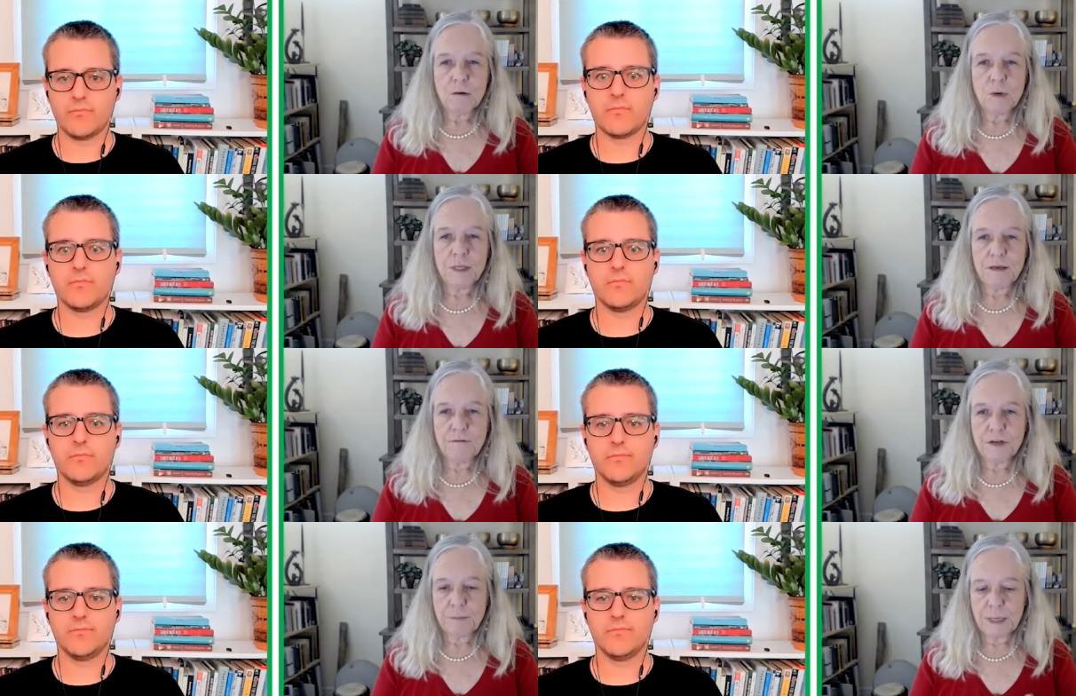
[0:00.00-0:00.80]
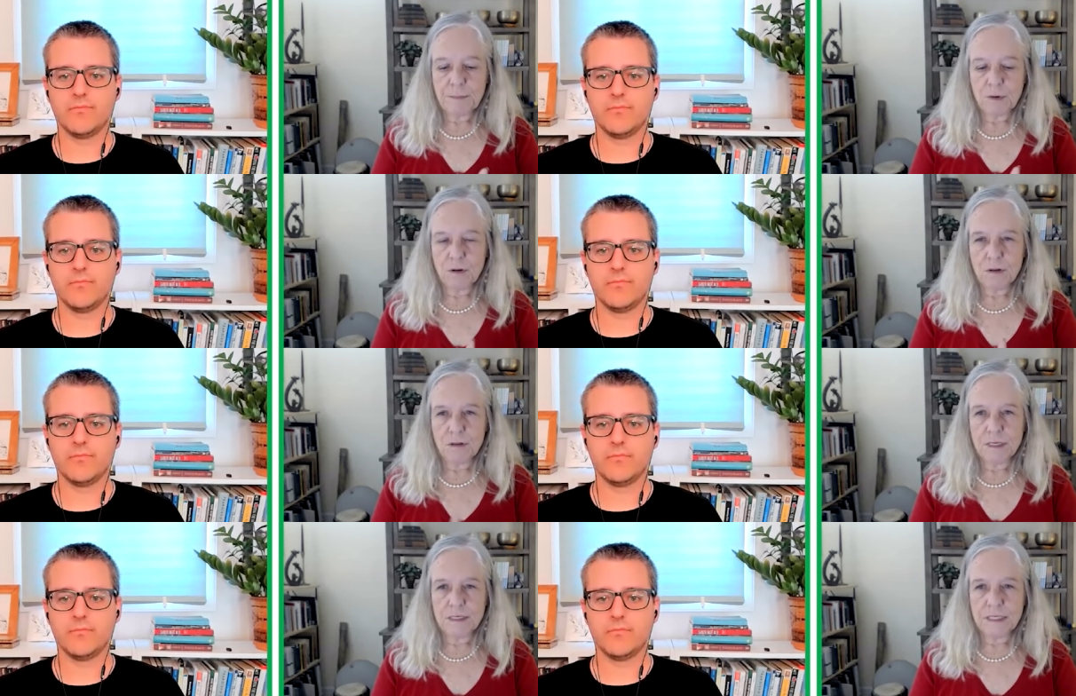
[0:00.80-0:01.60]
Speaker 1: with gifted people
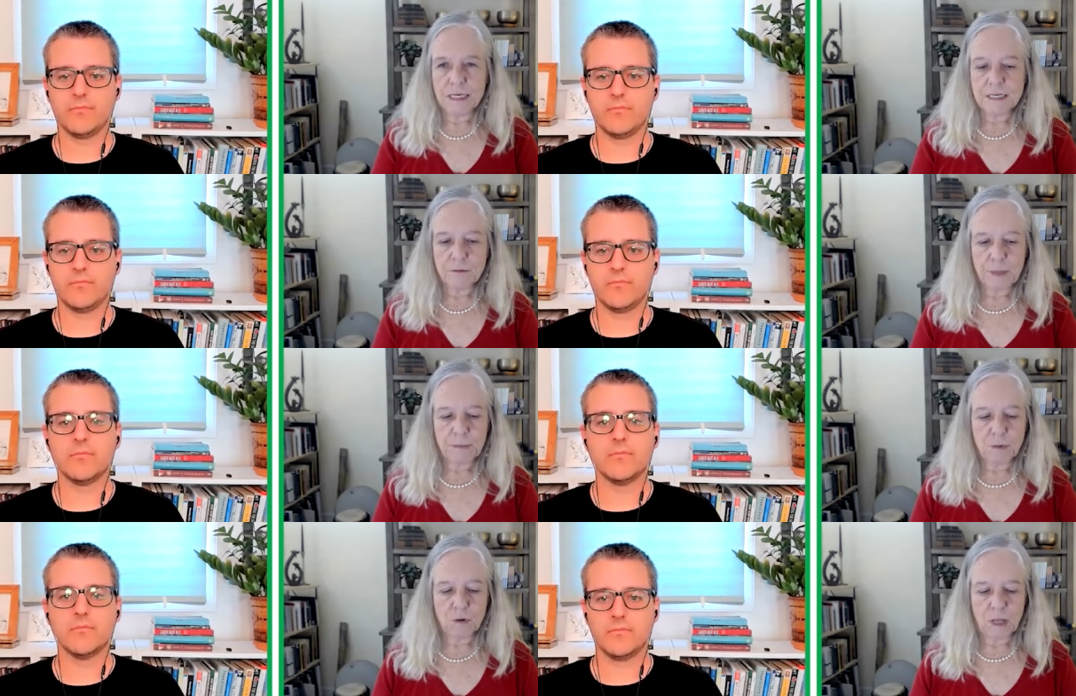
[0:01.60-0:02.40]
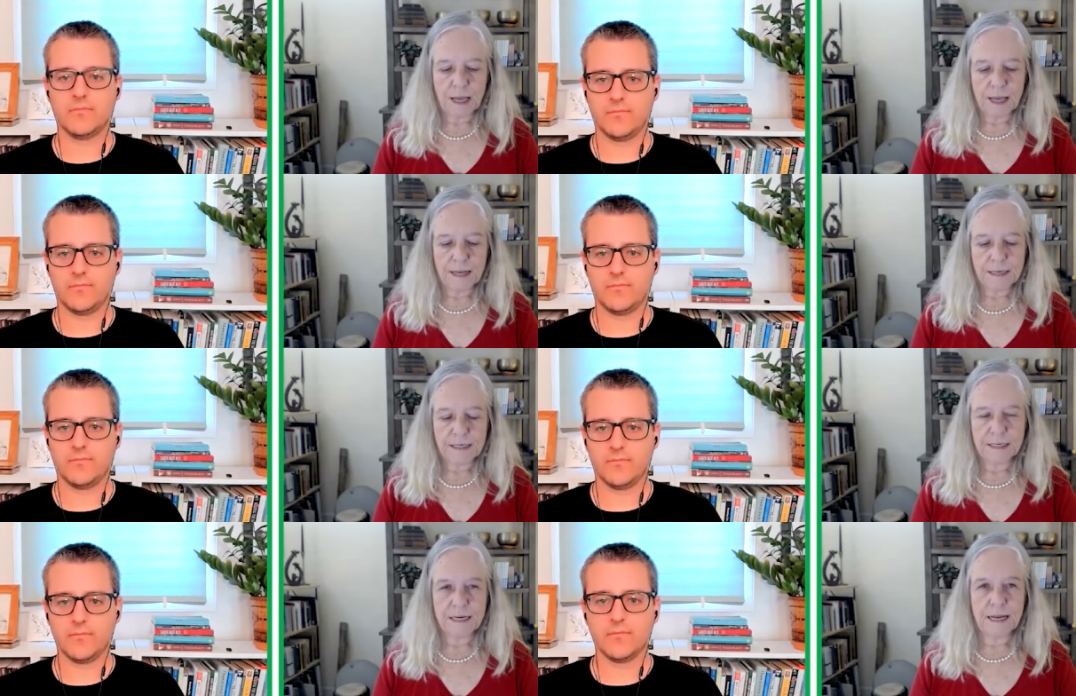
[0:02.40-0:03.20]
and sensitive people, and
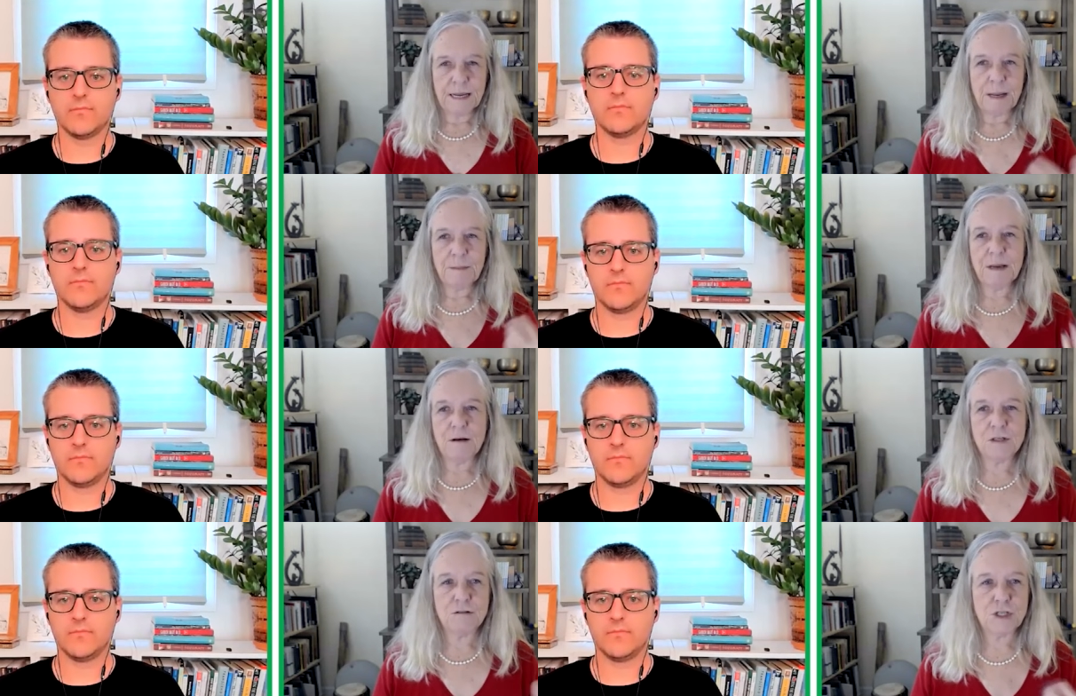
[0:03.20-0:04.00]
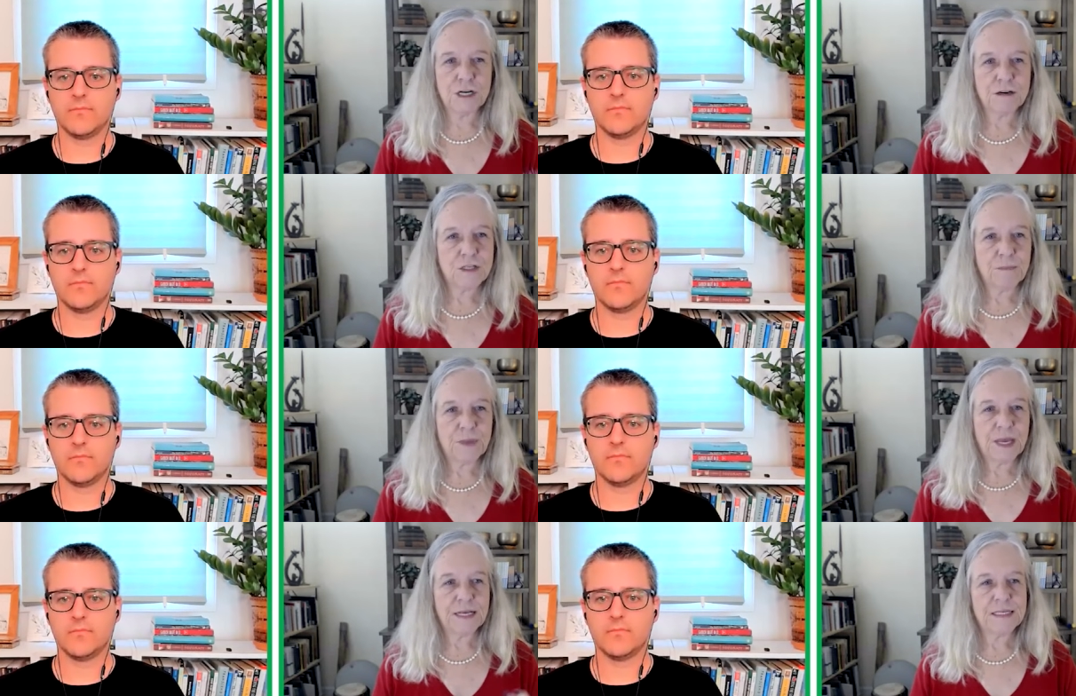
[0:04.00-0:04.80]
and maybe also share some
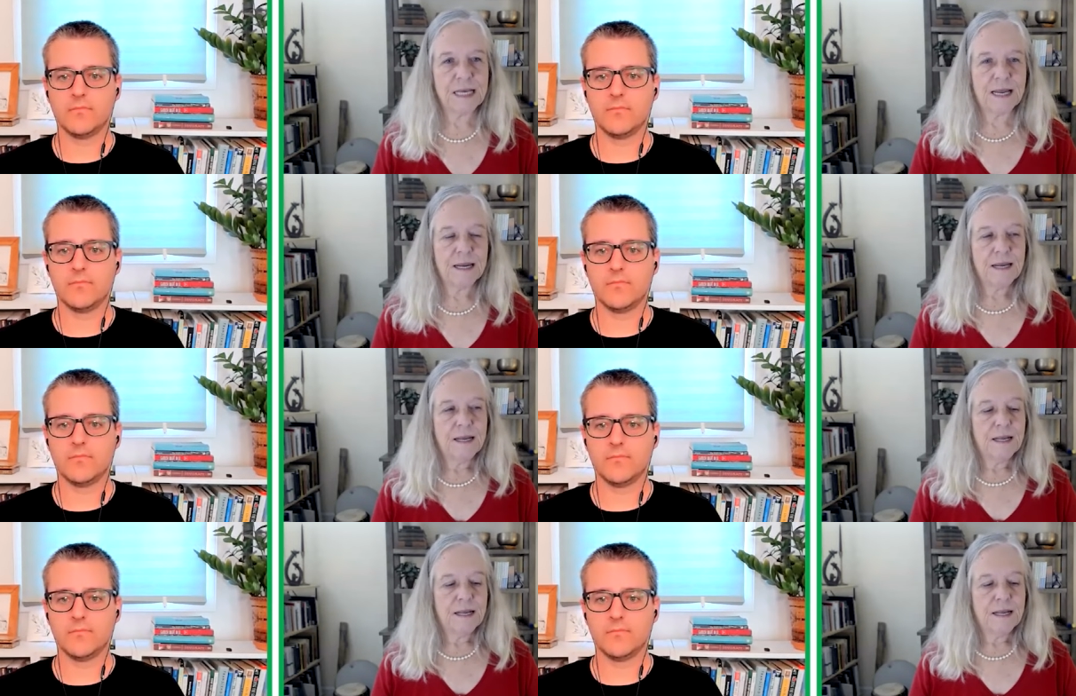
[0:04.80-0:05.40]
things that